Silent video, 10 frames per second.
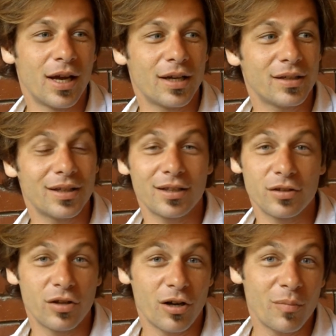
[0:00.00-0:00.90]
and I'd like
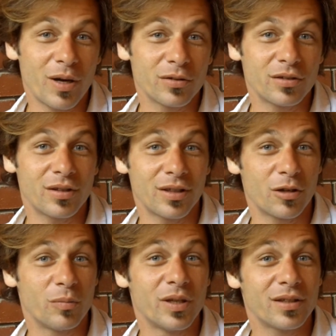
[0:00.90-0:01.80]
to talk about a
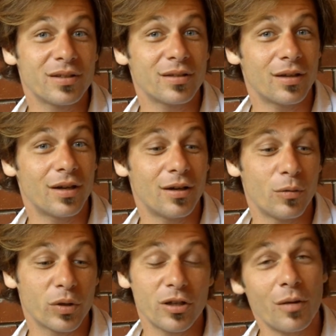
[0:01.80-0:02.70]
little bit
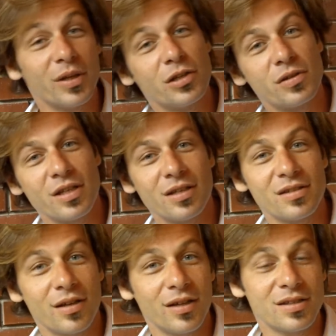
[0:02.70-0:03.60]
what got me interested in
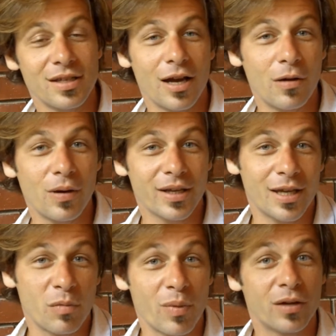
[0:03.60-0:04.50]
science and how I
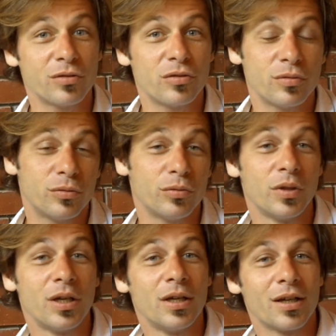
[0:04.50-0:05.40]
came about to
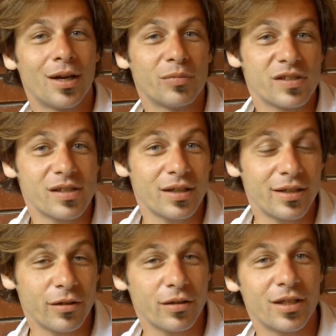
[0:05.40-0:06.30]
come to
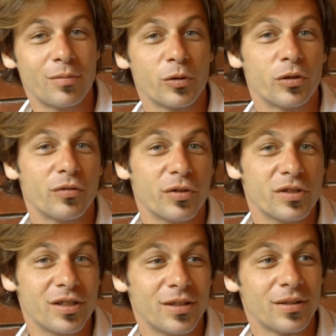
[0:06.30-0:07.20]
study here at Hebrew
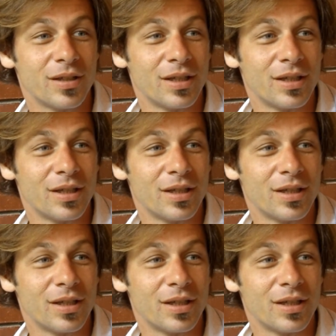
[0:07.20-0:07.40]
University.